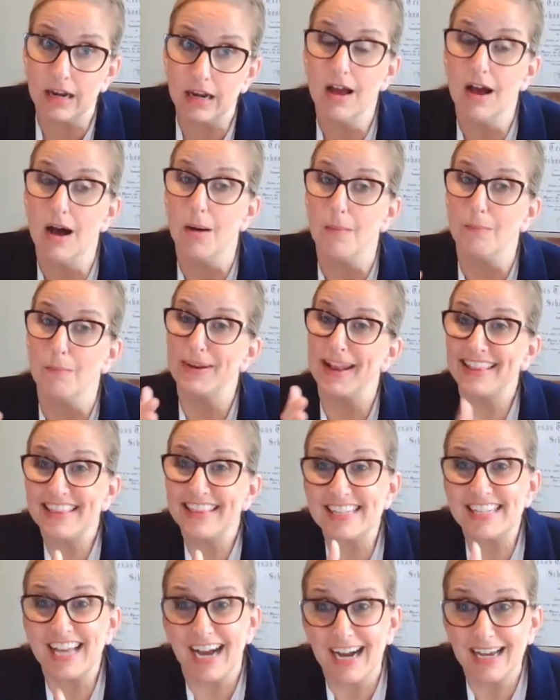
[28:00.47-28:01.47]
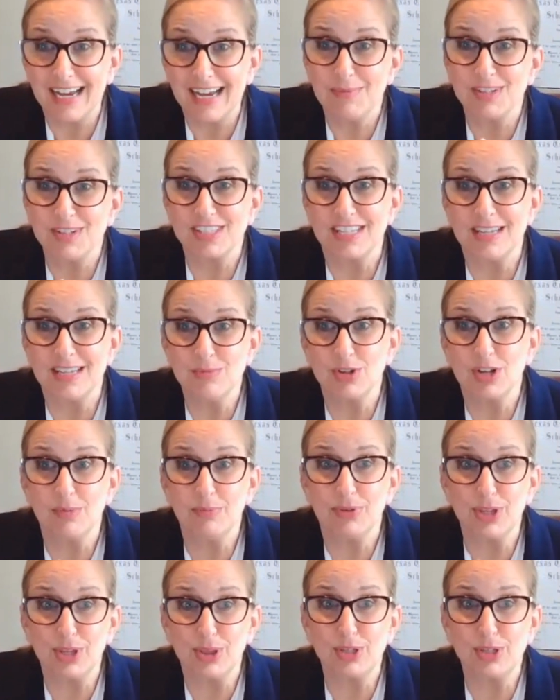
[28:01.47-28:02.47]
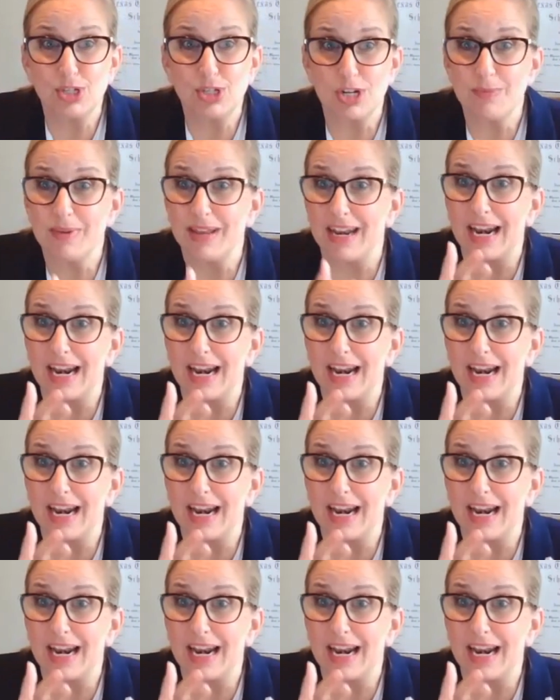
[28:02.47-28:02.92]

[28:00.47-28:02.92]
it. But at the time, it seemed completely legitimate.